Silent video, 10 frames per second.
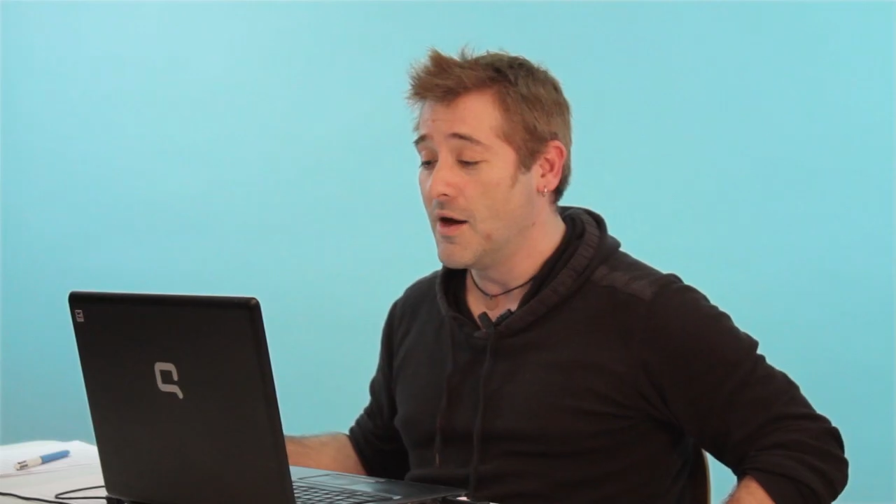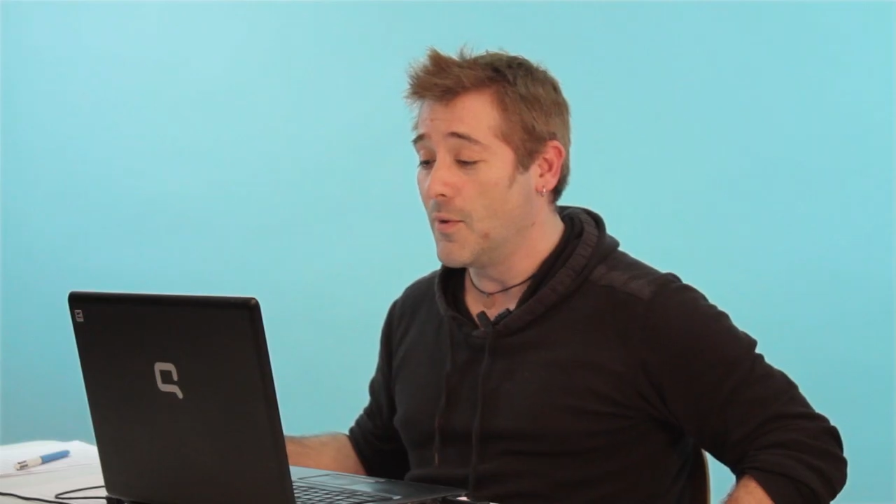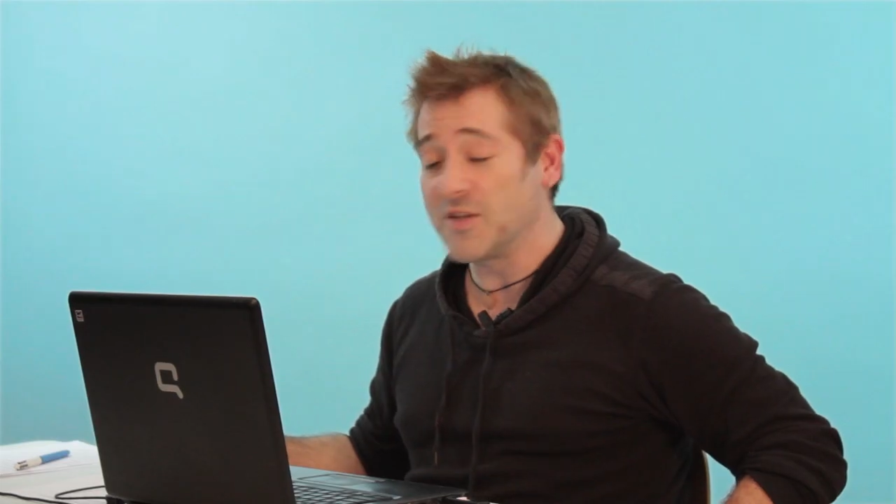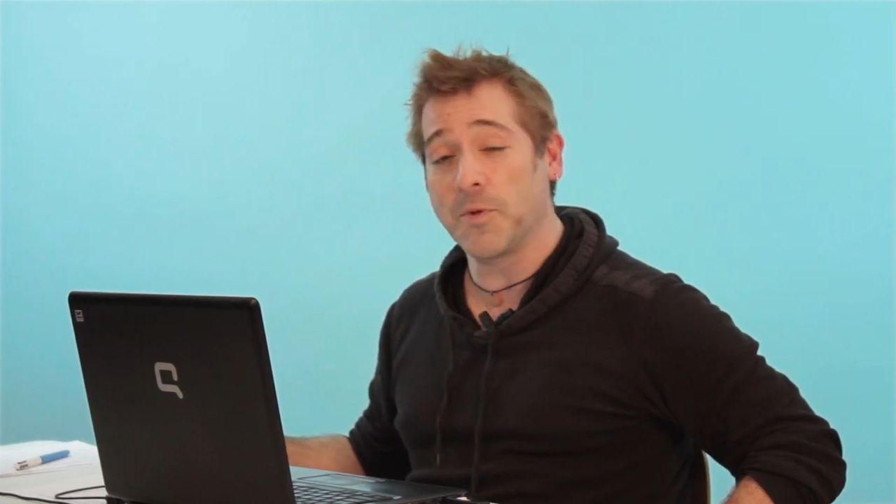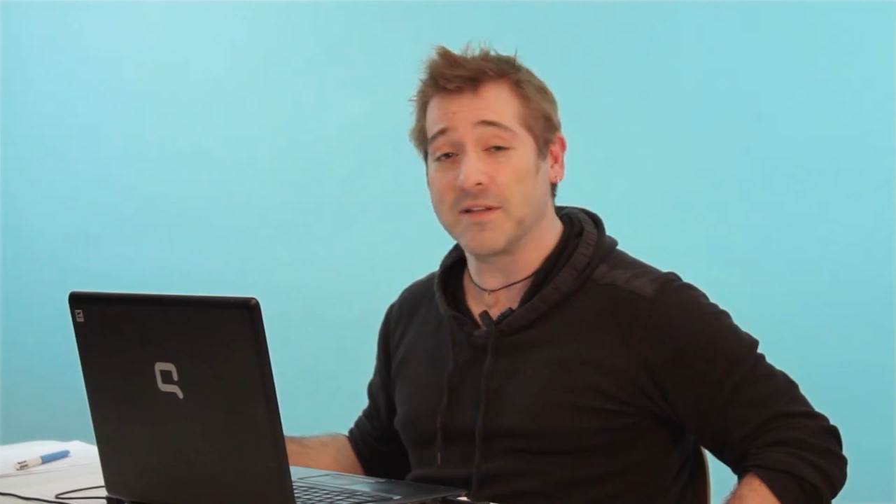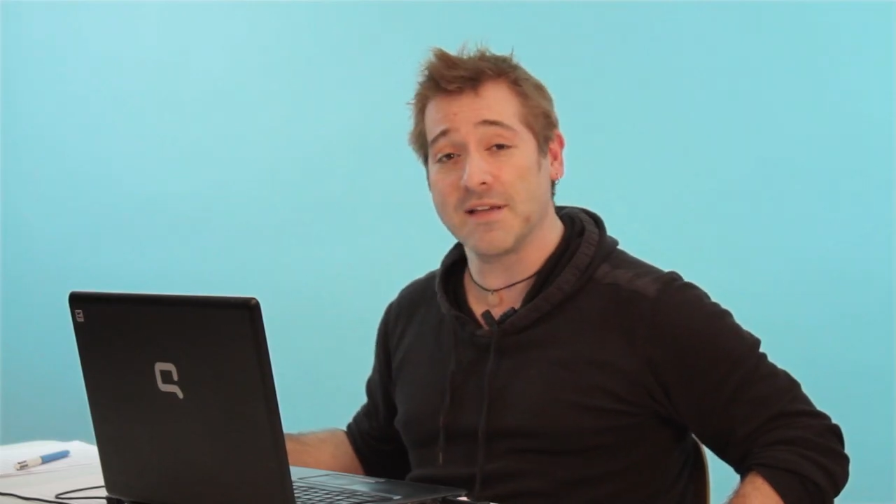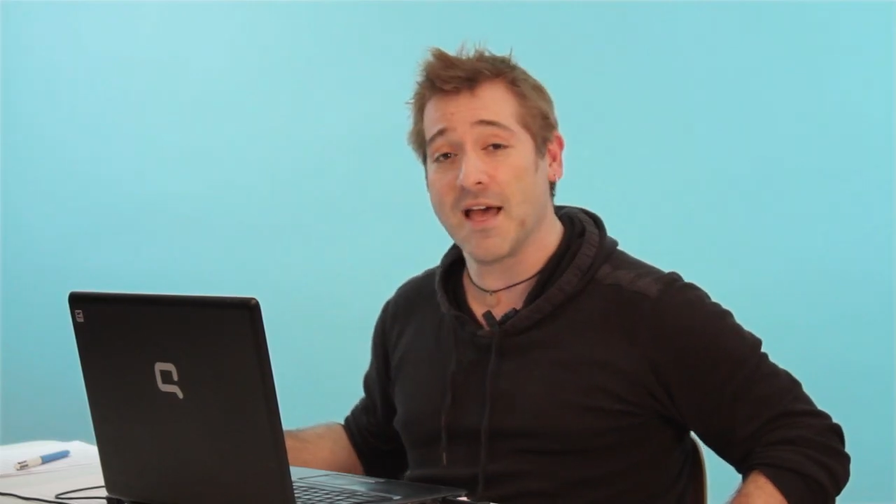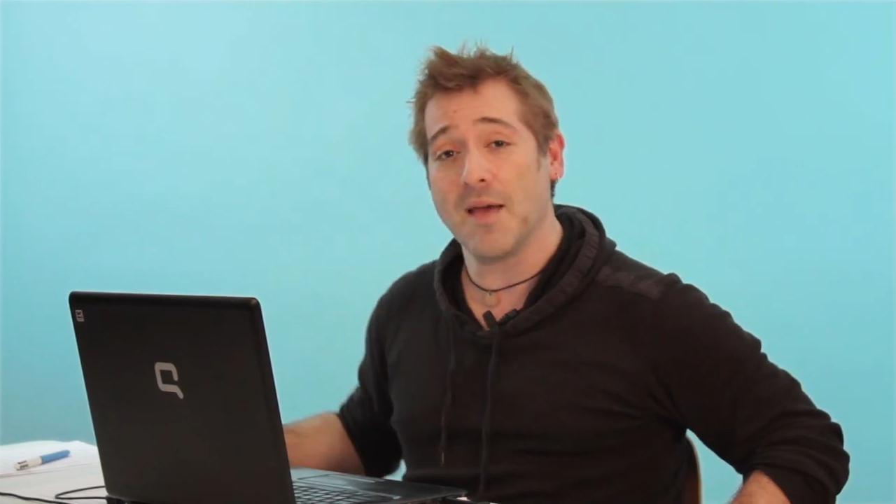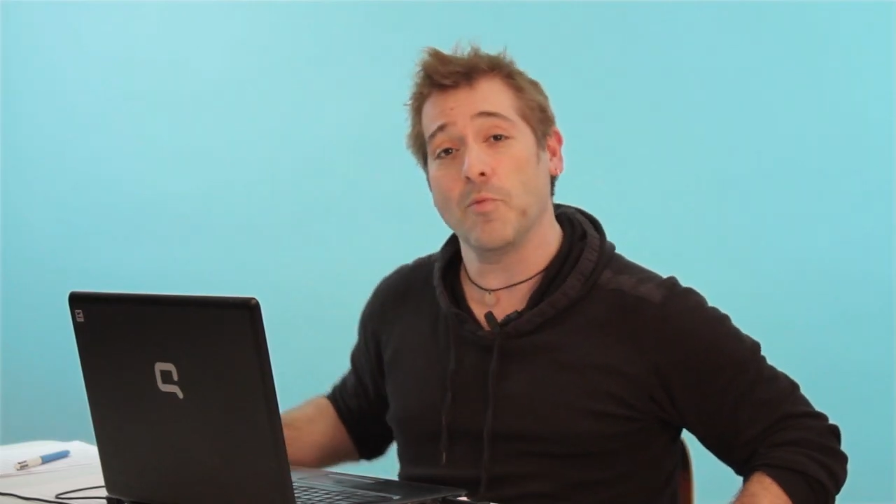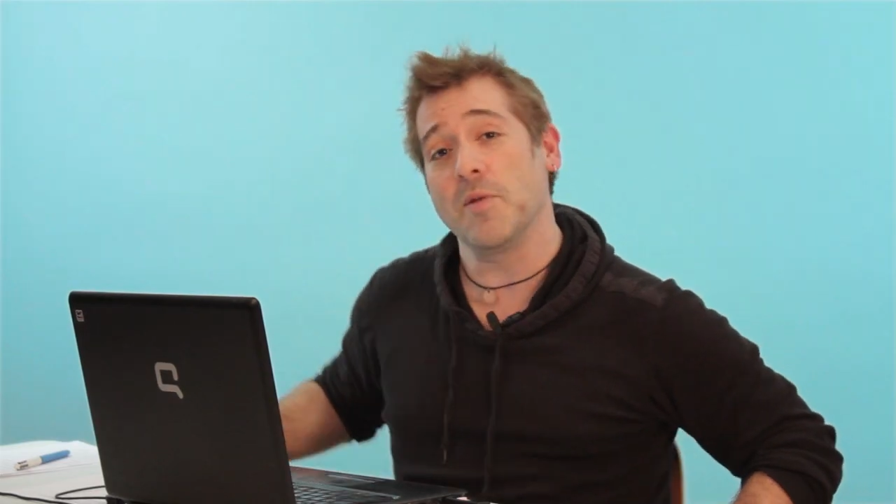Once upon a
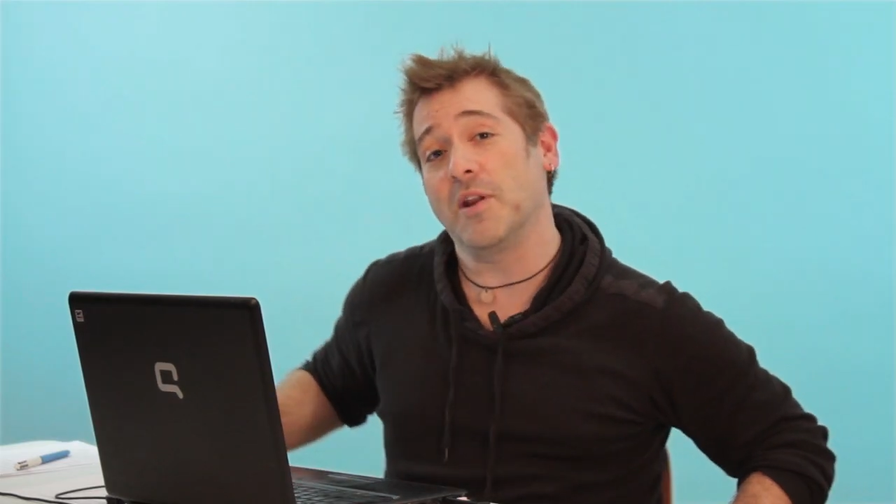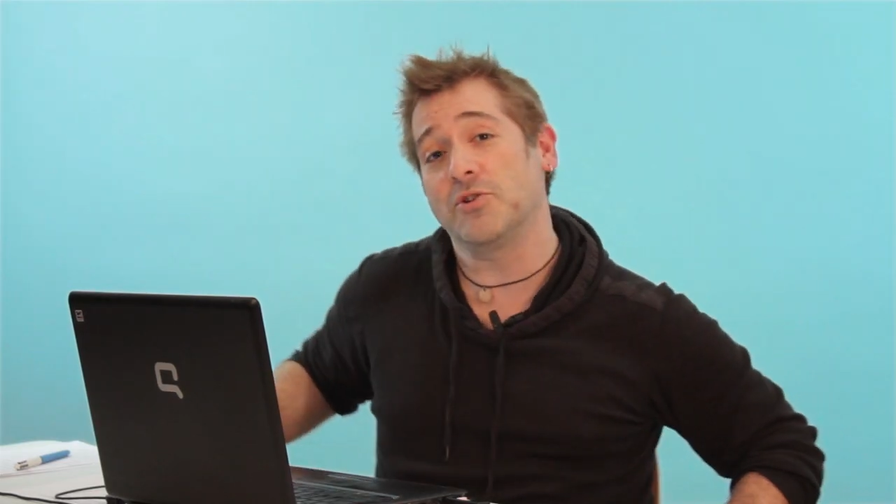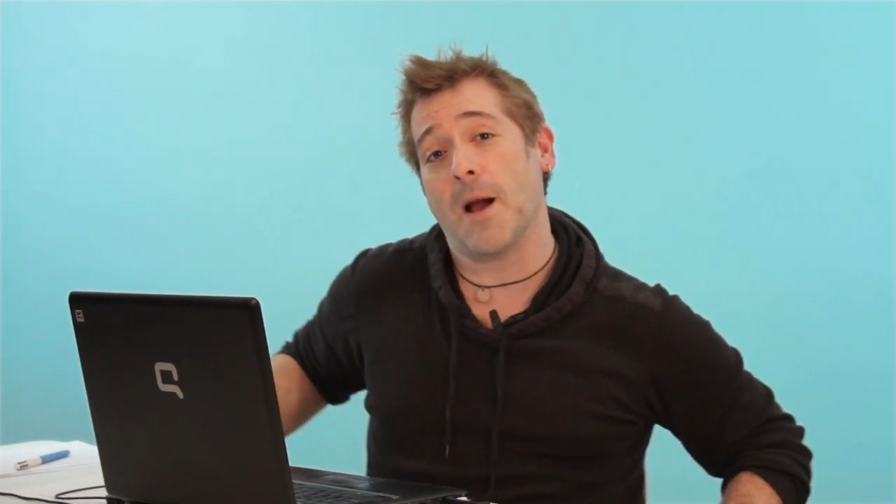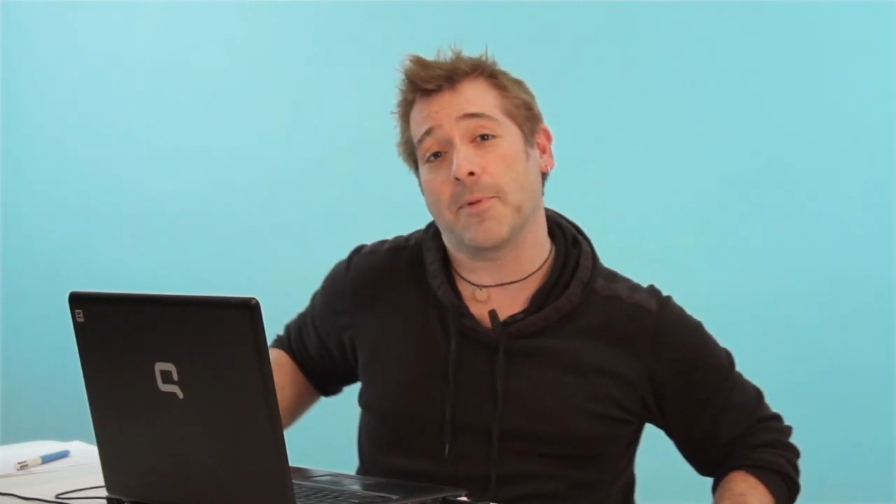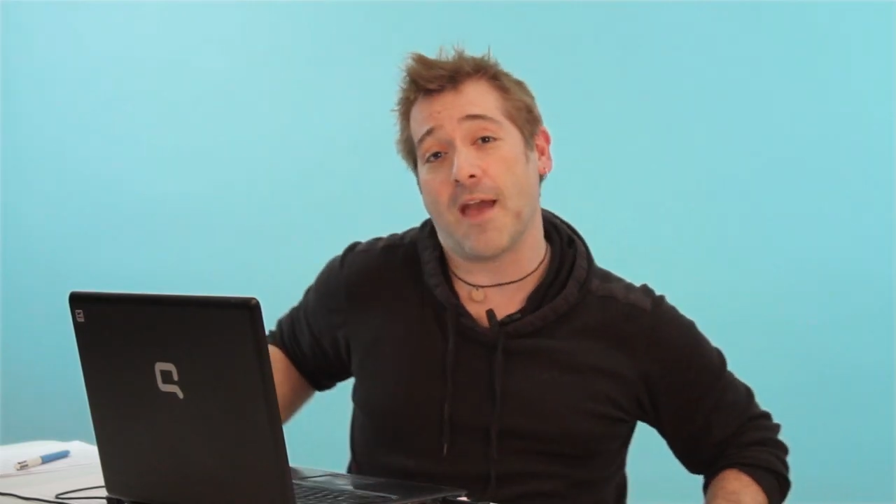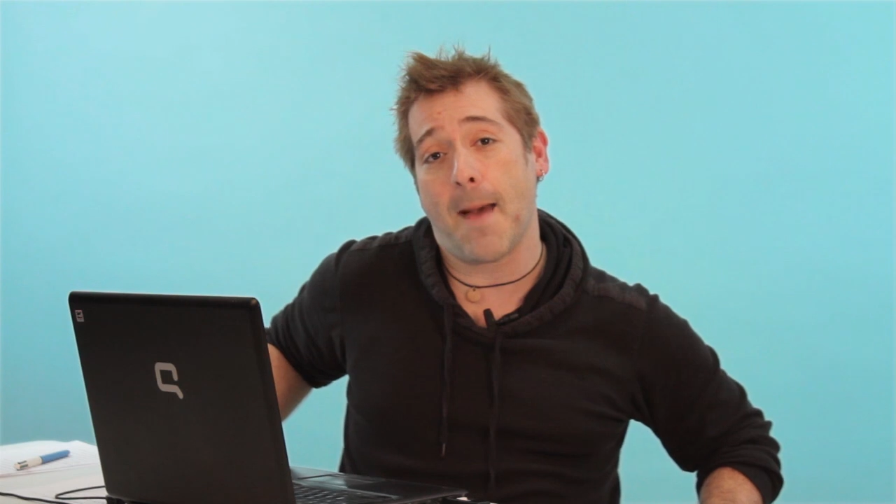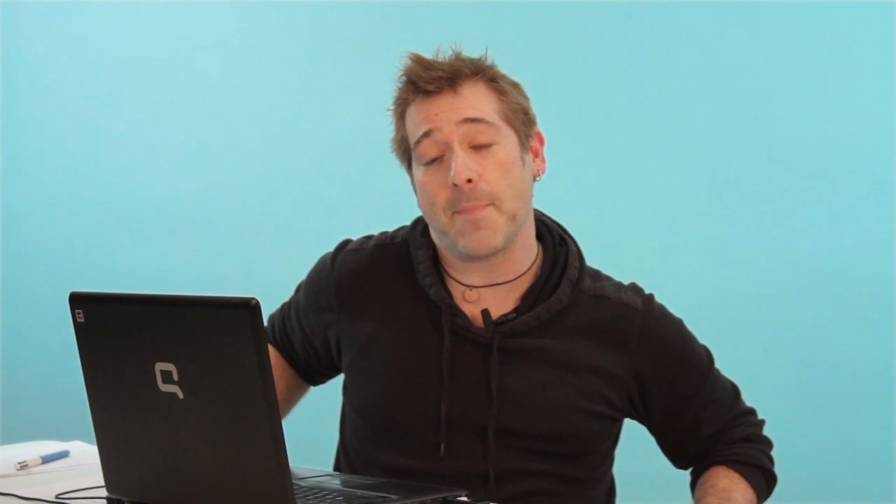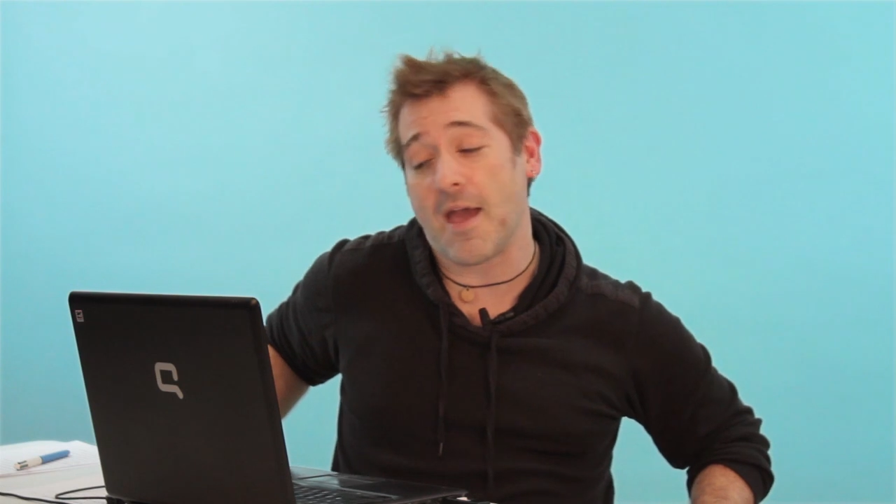time, we made a drop cap,